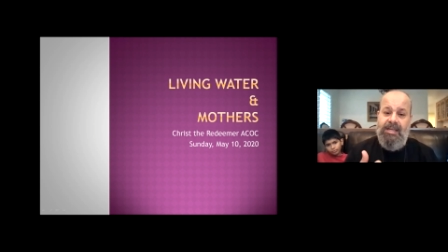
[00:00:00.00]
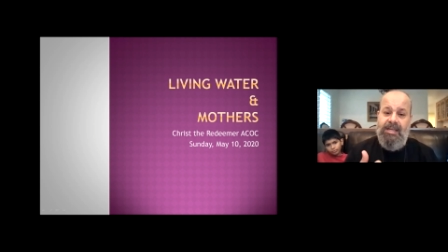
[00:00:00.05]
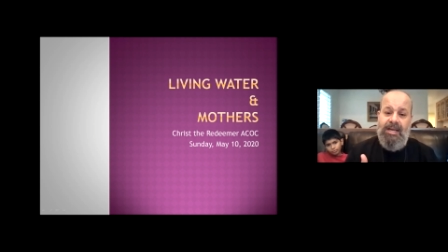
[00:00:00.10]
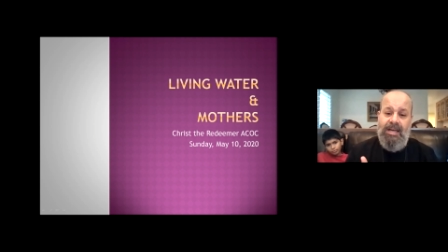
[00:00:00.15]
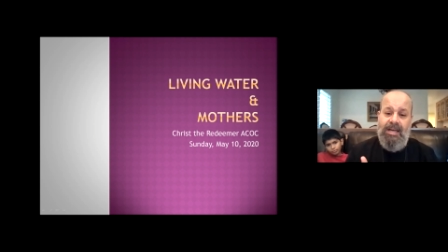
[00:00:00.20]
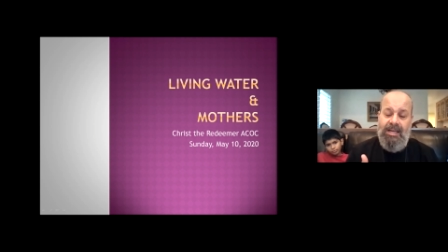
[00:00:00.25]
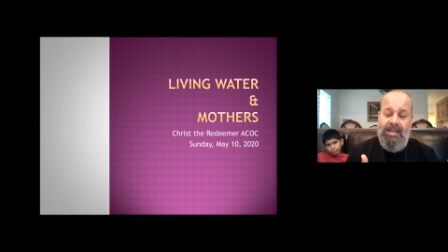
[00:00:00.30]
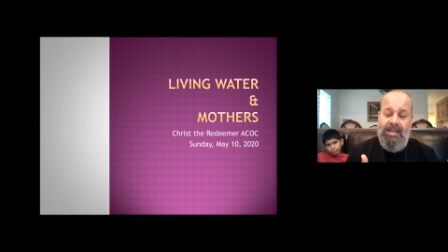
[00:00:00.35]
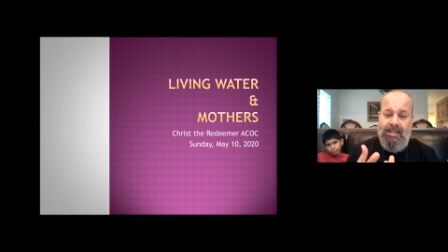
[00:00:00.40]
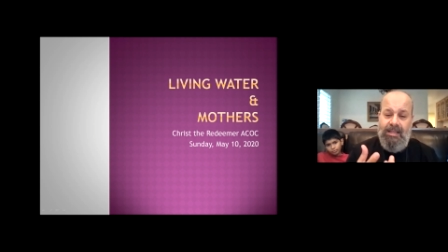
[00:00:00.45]

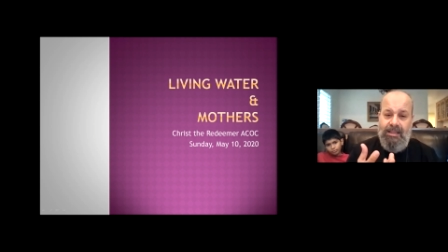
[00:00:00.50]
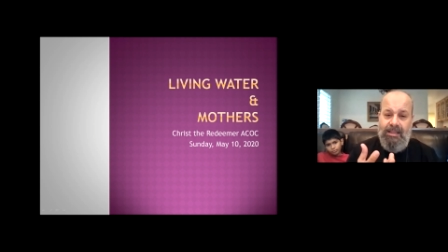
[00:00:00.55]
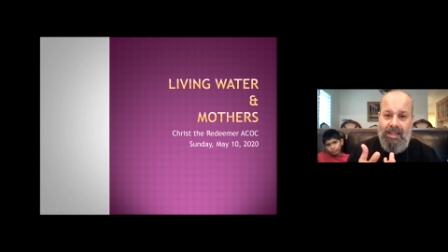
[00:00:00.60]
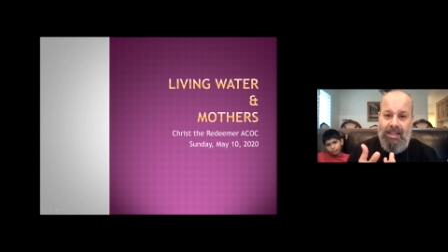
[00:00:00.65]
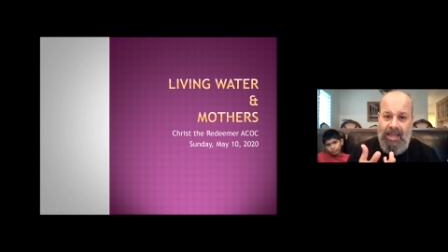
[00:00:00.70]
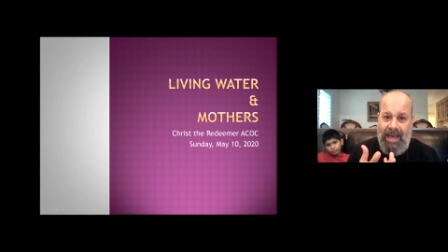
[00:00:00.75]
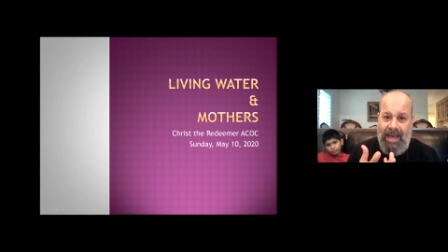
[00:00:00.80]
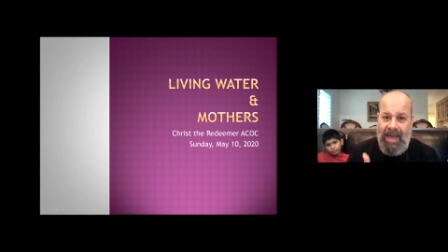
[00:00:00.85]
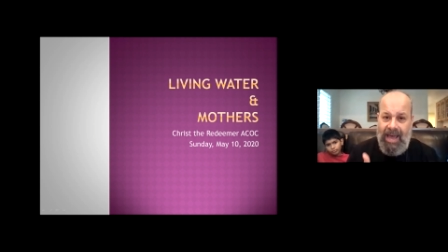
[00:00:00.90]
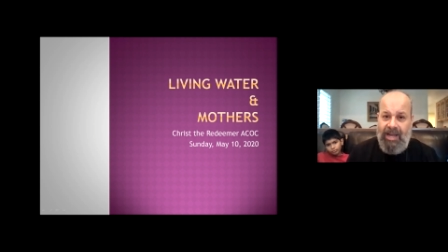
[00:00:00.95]
uh,
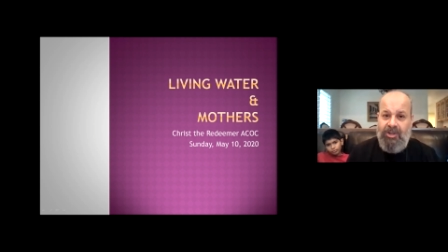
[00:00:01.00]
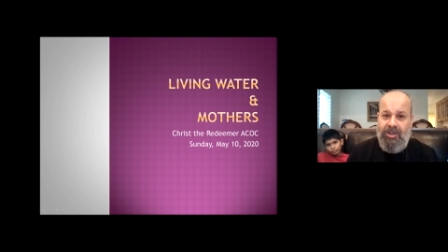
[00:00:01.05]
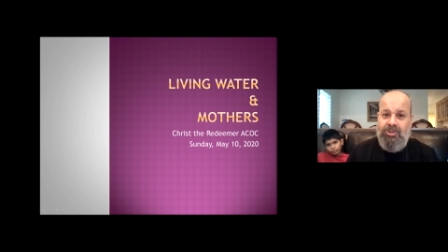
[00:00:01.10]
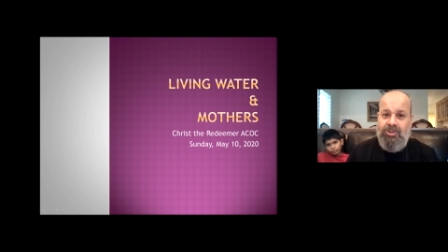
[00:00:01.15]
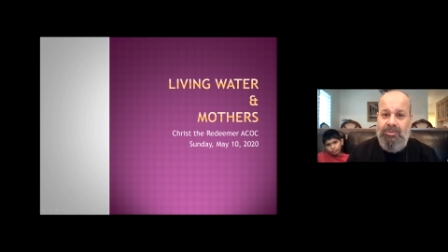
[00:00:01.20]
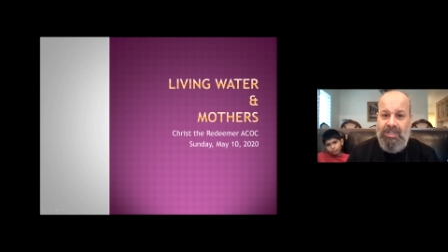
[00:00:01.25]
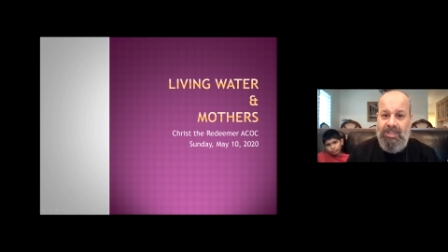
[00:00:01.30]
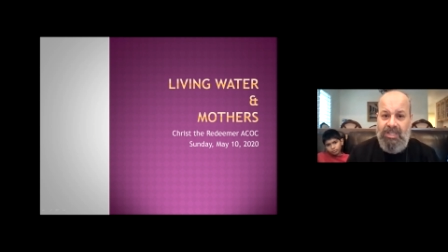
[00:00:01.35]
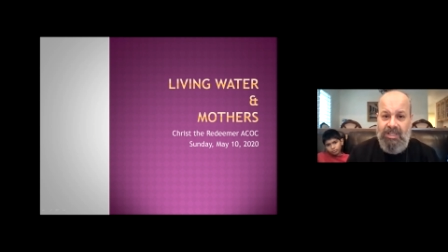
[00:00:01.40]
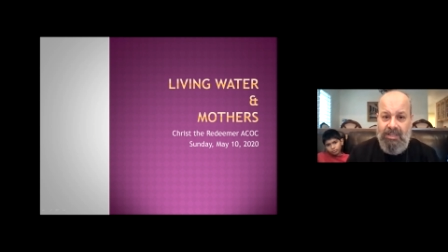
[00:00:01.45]

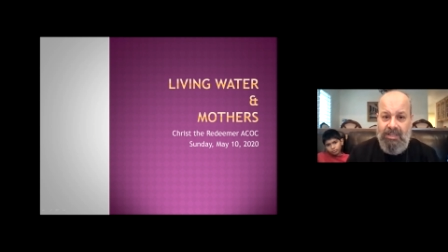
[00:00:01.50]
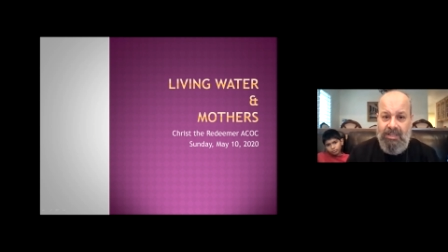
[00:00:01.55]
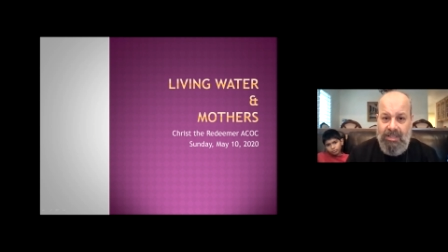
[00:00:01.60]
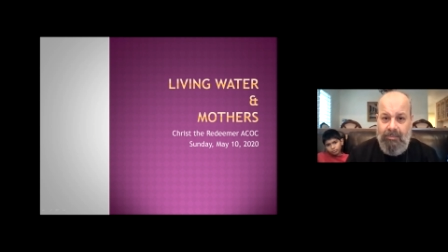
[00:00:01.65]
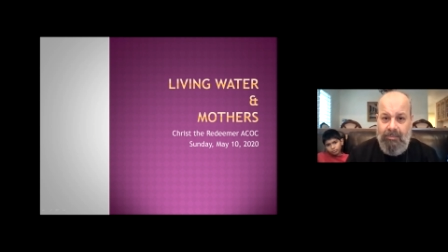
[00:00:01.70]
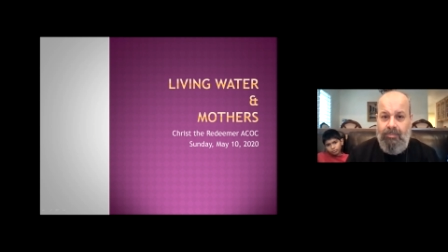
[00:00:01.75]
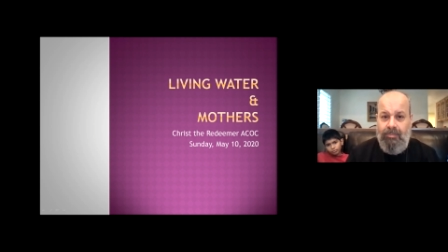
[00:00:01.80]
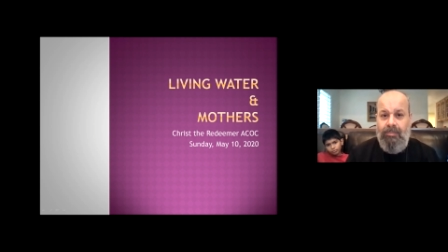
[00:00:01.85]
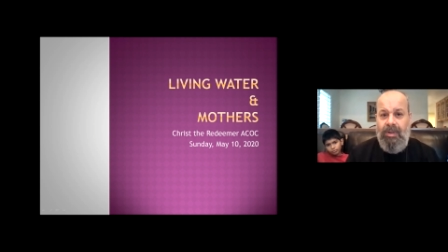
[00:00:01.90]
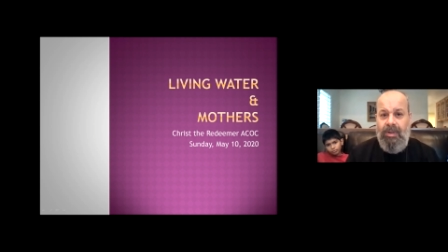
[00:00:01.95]
actually the
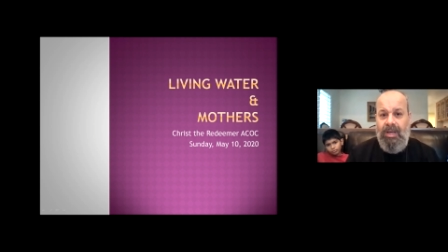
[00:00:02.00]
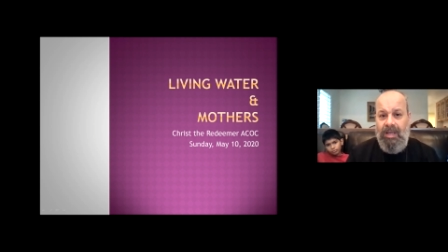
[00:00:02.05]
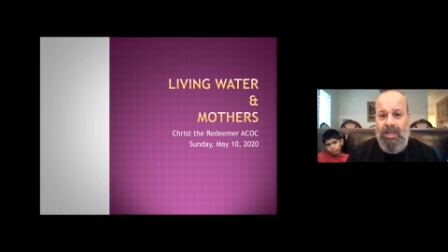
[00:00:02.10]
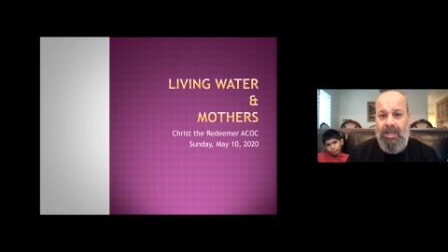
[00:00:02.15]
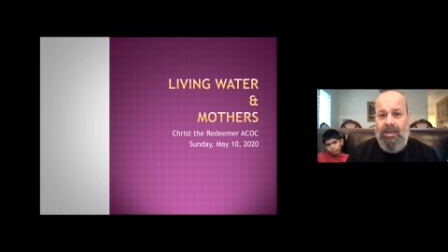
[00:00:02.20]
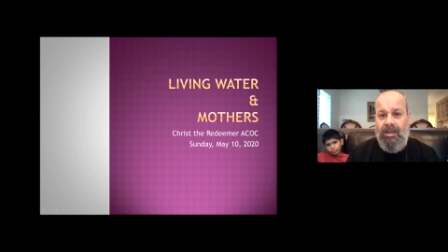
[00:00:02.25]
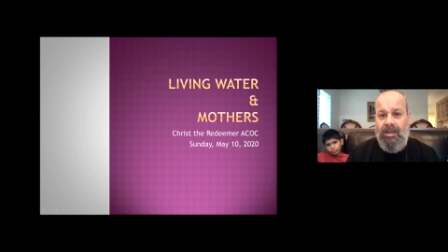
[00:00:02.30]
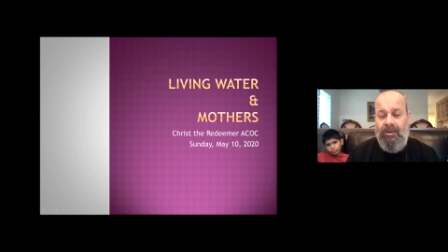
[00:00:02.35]
uh,